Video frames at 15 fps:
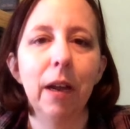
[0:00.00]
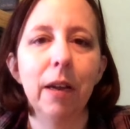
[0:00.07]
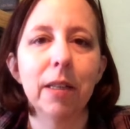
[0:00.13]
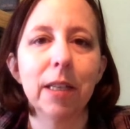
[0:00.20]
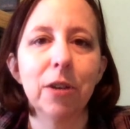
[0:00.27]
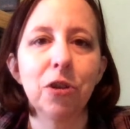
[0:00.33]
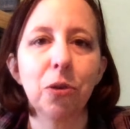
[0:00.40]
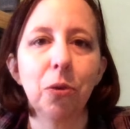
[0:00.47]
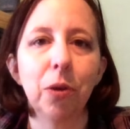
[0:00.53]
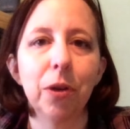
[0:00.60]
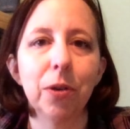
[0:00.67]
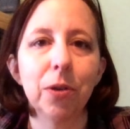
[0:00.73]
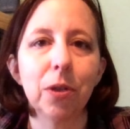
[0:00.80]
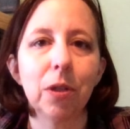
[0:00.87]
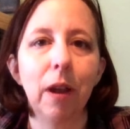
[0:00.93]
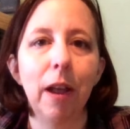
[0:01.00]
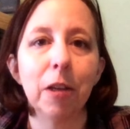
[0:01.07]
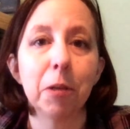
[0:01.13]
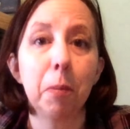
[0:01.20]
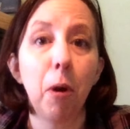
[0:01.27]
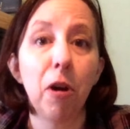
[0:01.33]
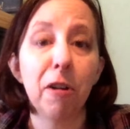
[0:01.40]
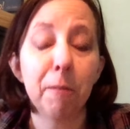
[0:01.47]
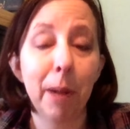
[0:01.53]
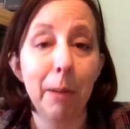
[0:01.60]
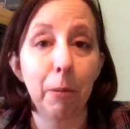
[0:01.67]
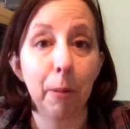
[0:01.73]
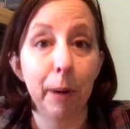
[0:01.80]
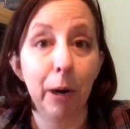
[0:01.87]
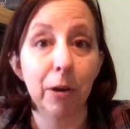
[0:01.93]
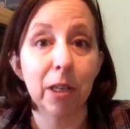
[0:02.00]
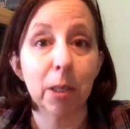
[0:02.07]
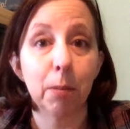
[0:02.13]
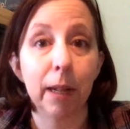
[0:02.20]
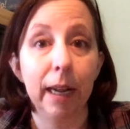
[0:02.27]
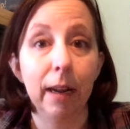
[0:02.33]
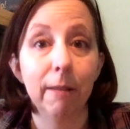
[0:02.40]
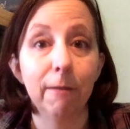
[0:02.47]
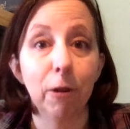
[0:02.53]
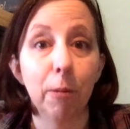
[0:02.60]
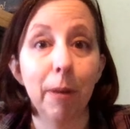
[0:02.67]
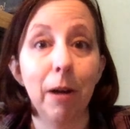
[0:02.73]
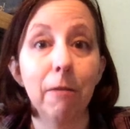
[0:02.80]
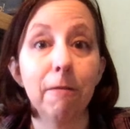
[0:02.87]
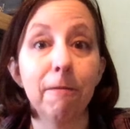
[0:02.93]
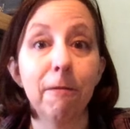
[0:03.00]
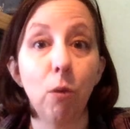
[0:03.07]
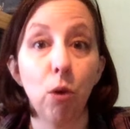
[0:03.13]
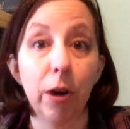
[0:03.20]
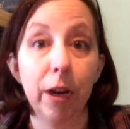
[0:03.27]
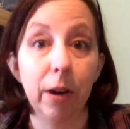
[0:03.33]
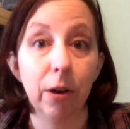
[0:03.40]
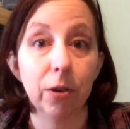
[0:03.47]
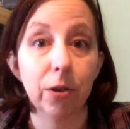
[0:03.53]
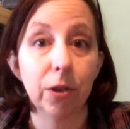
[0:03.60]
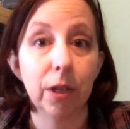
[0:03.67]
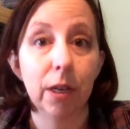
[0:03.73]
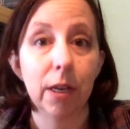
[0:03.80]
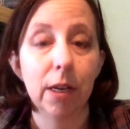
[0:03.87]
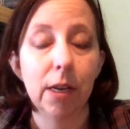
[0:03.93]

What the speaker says: essential oils as part of my preparedness plan for about 4 years.